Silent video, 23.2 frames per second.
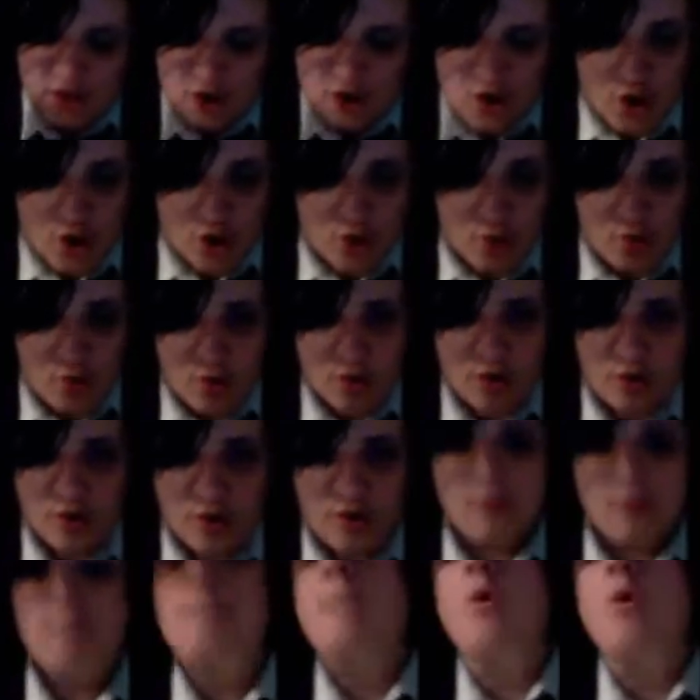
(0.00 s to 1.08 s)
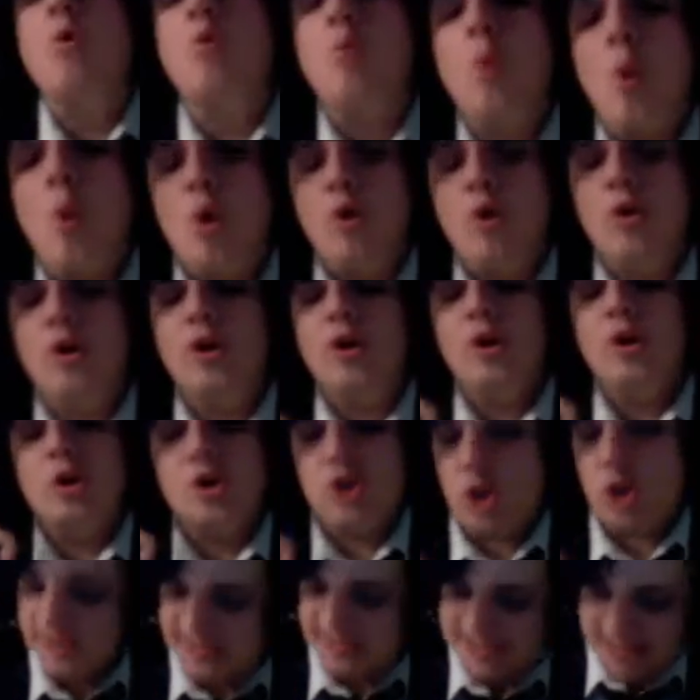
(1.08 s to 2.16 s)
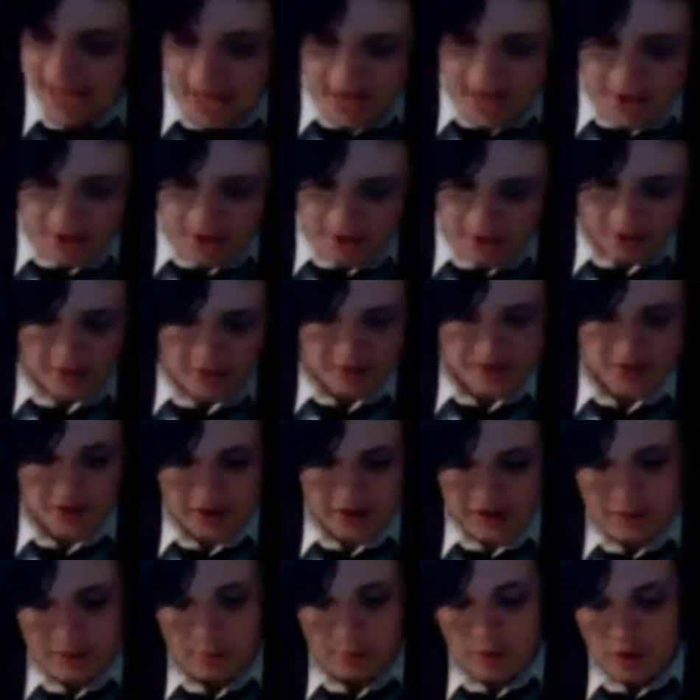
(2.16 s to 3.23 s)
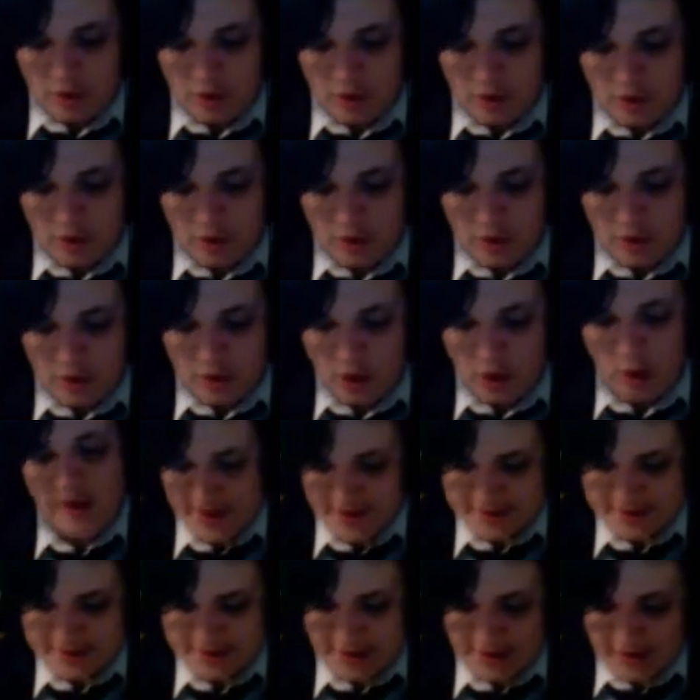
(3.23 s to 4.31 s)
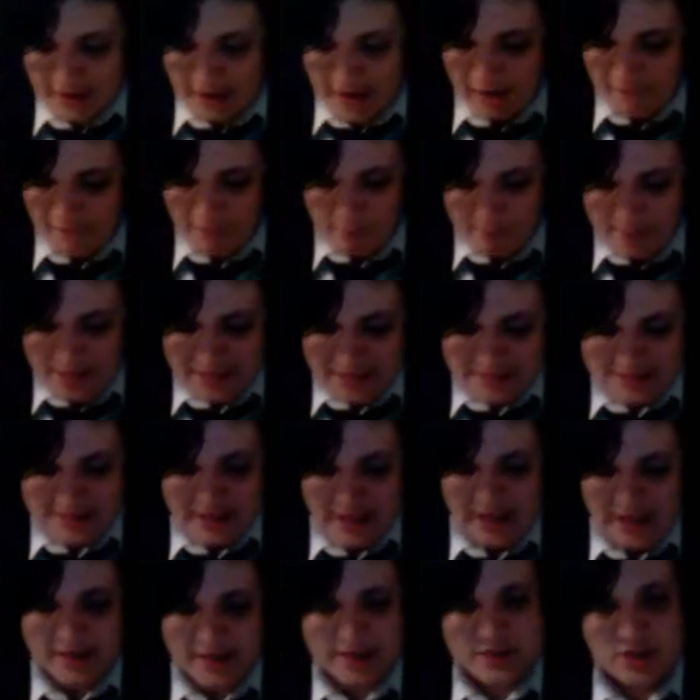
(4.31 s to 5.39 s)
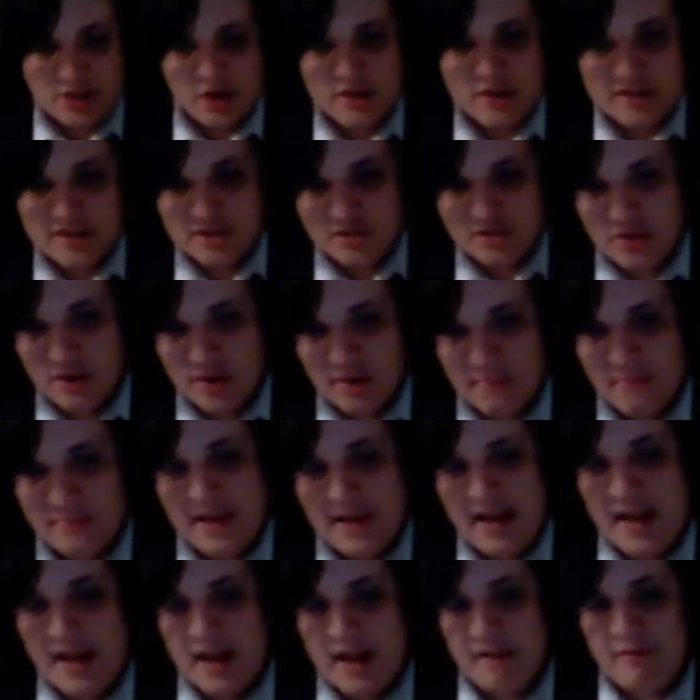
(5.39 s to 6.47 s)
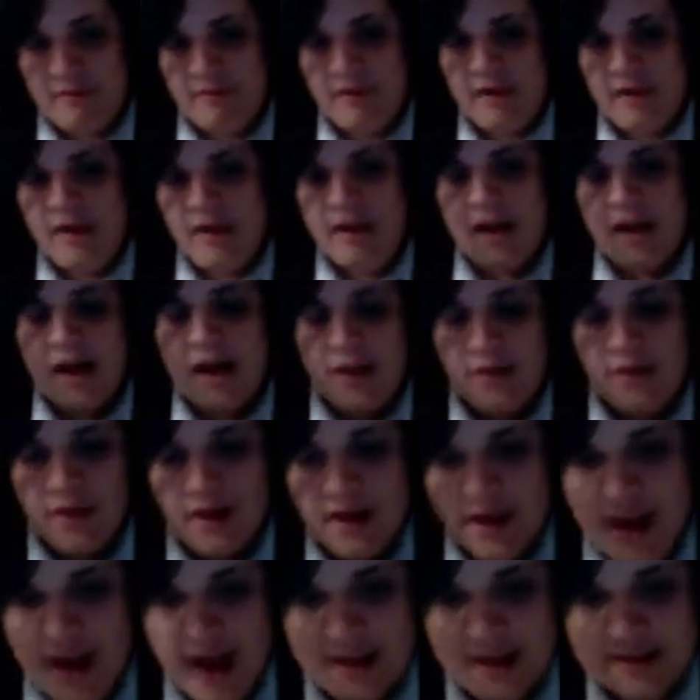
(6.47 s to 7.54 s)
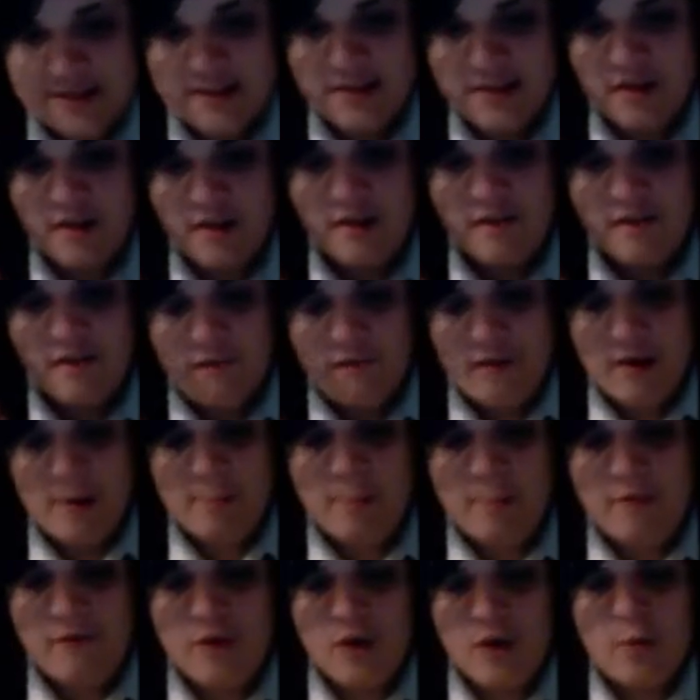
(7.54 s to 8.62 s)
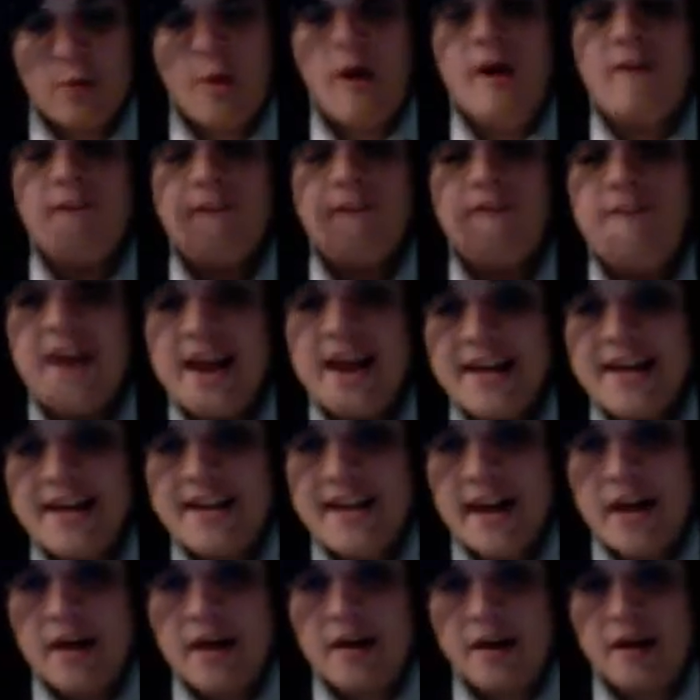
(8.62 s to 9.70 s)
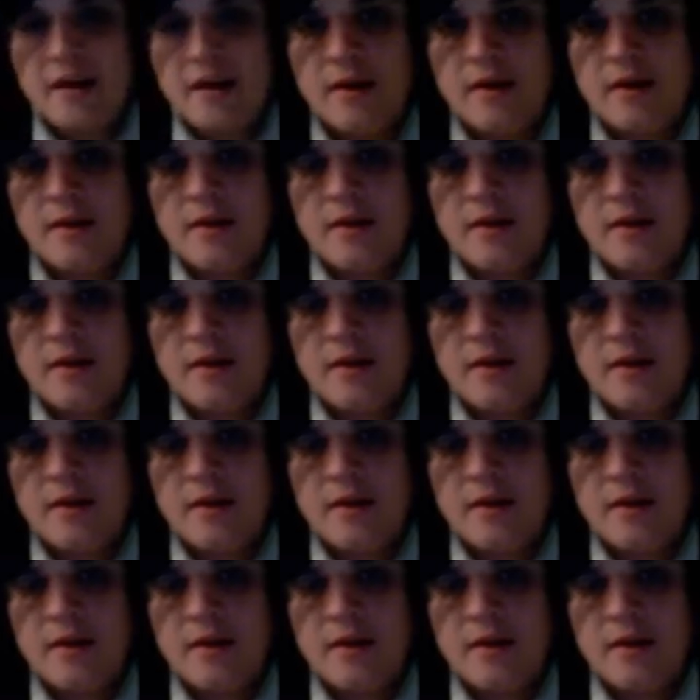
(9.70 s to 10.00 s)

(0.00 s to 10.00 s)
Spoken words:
new #1 contender. So he will go on to face either Max Carnage or Extreme Dave at the next free-per-view, Vendetta,